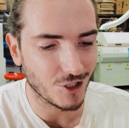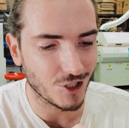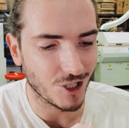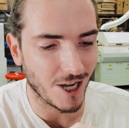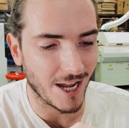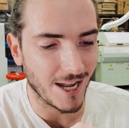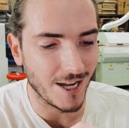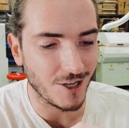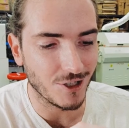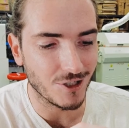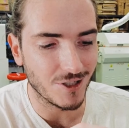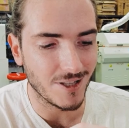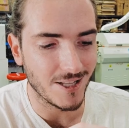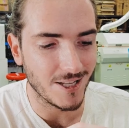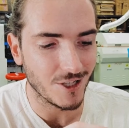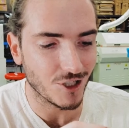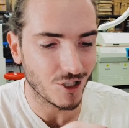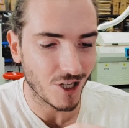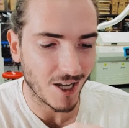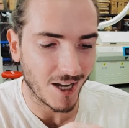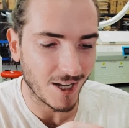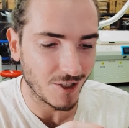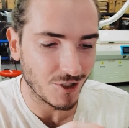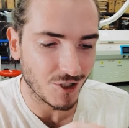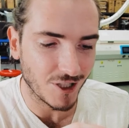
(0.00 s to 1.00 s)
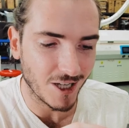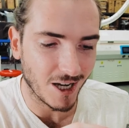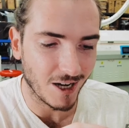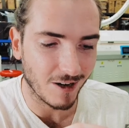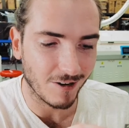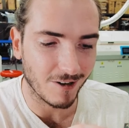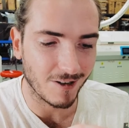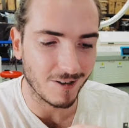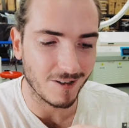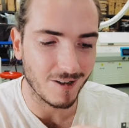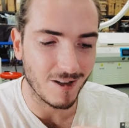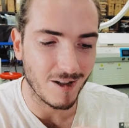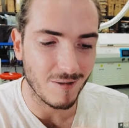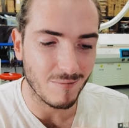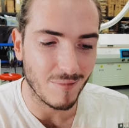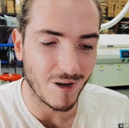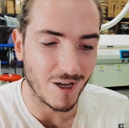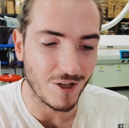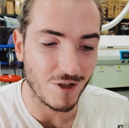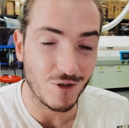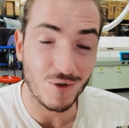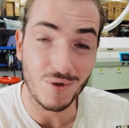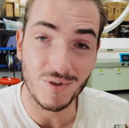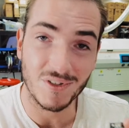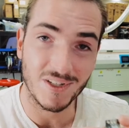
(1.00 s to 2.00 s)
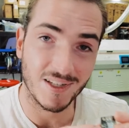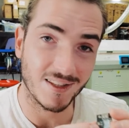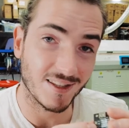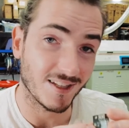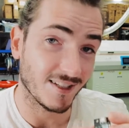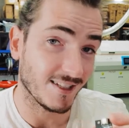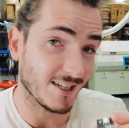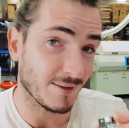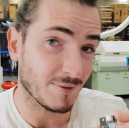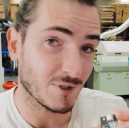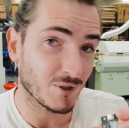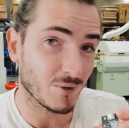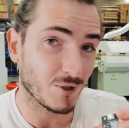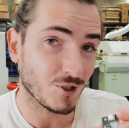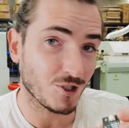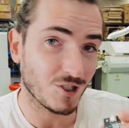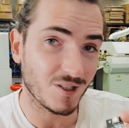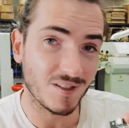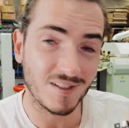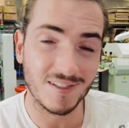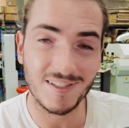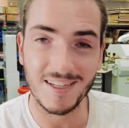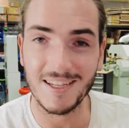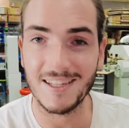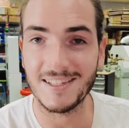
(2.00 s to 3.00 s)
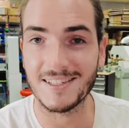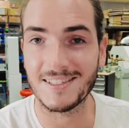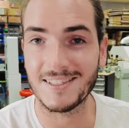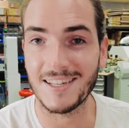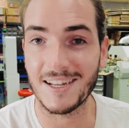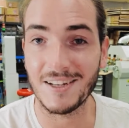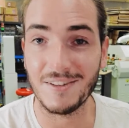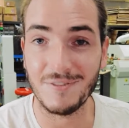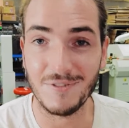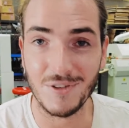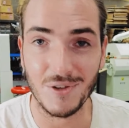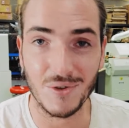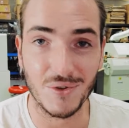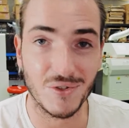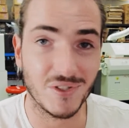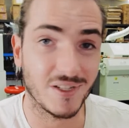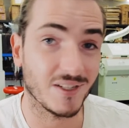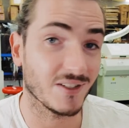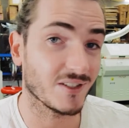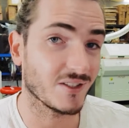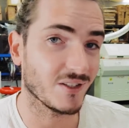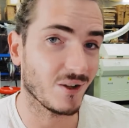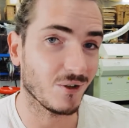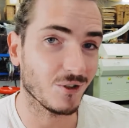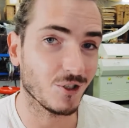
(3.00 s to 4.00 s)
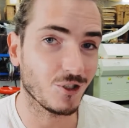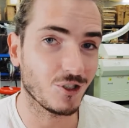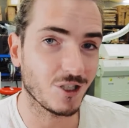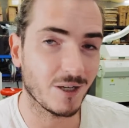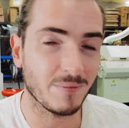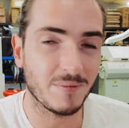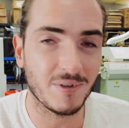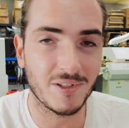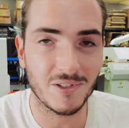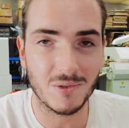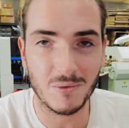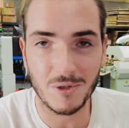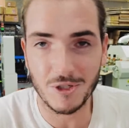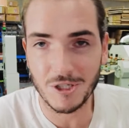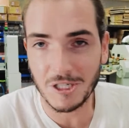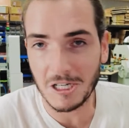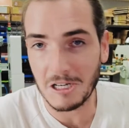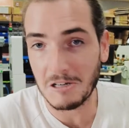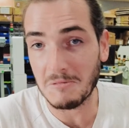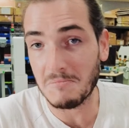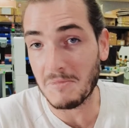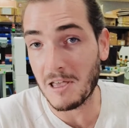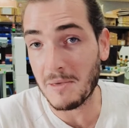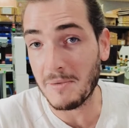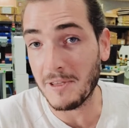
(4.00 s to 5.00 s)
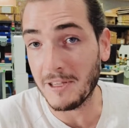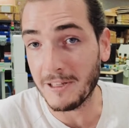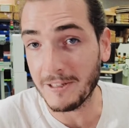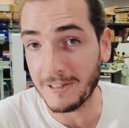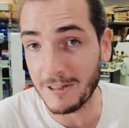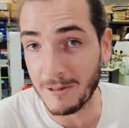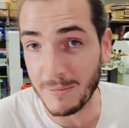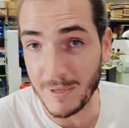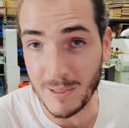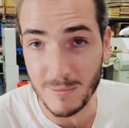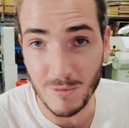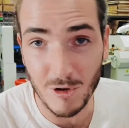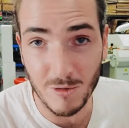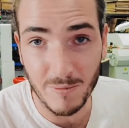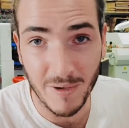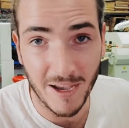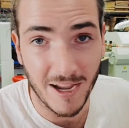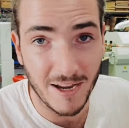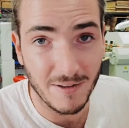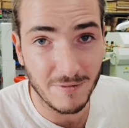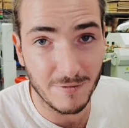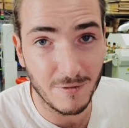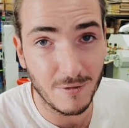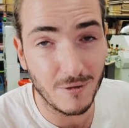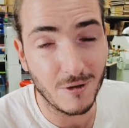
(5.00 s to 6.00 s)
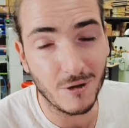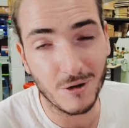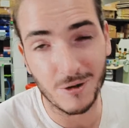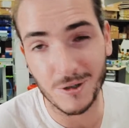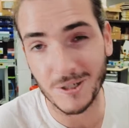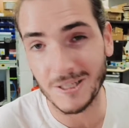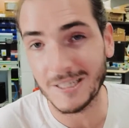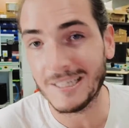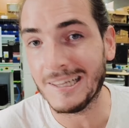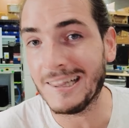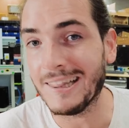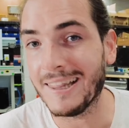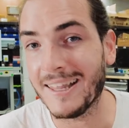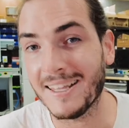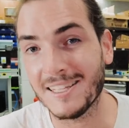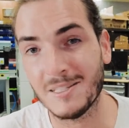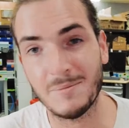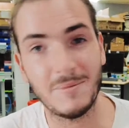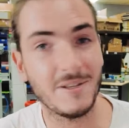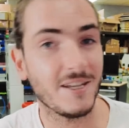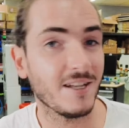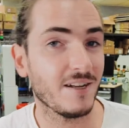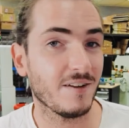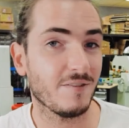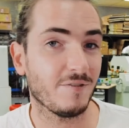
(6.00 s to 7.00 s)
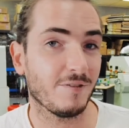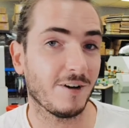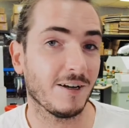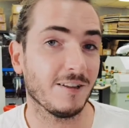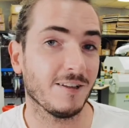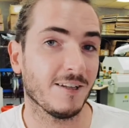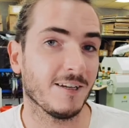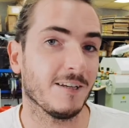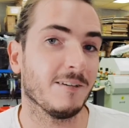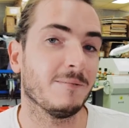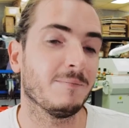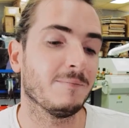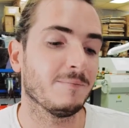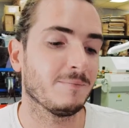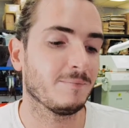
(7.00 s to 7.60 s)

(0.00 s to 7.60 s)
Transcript: change the charge current by using the dip switches instead of using solder jumpers, which are maybe a little bit more painful or a little less beginner friendly.